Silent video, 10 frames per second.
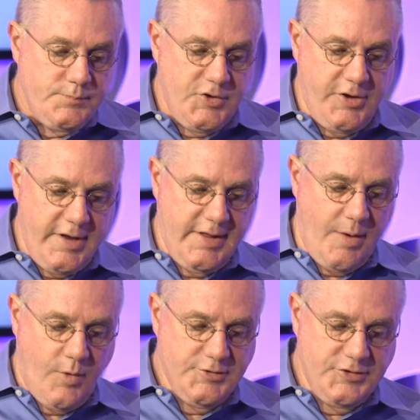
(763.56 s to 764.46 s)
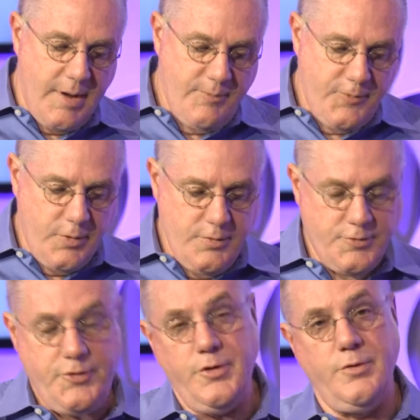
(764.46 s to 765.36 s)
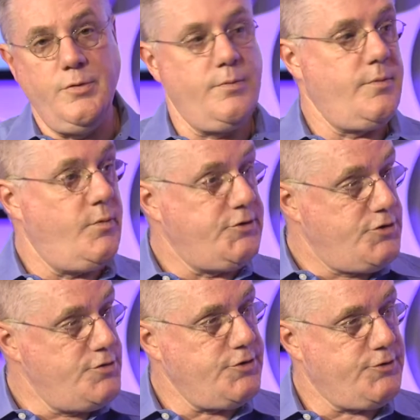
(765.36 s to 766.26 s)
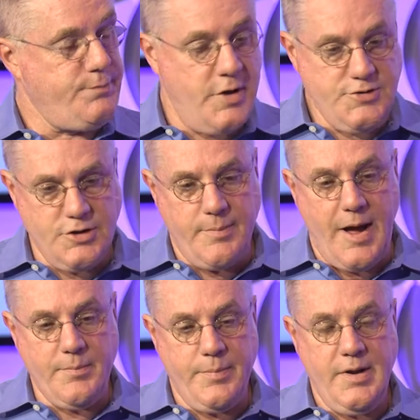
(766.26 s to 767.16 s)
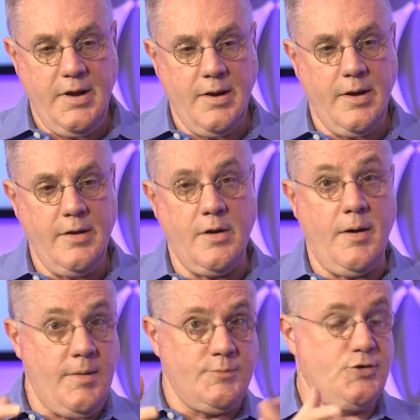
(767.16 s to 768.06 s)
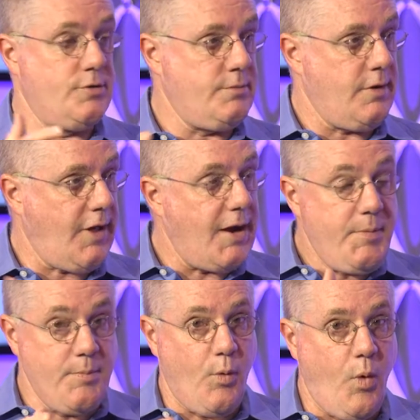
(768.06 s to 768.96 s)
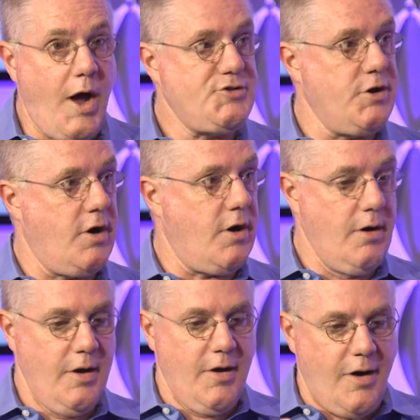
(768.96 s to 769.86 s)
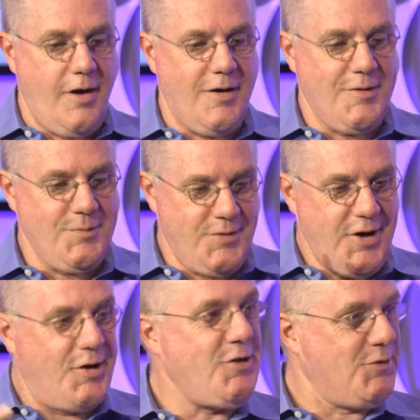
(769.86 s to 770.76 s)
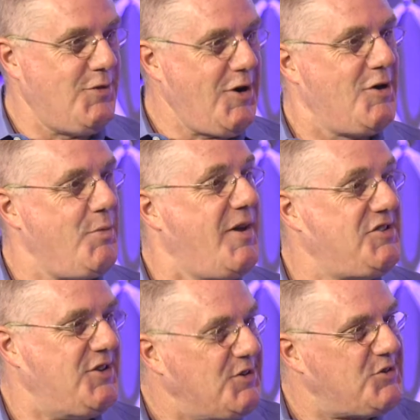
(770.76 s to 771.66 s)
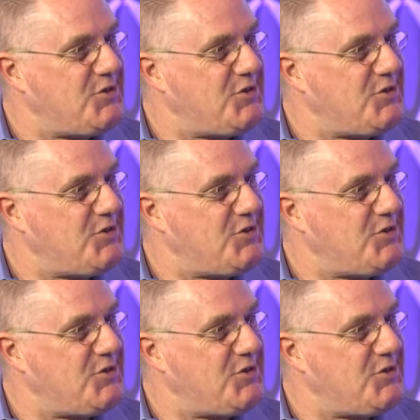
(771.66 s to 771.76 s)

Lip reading: to take that one step further too, which you just mentioned about being, I'm sure a lot of people watching they're the business.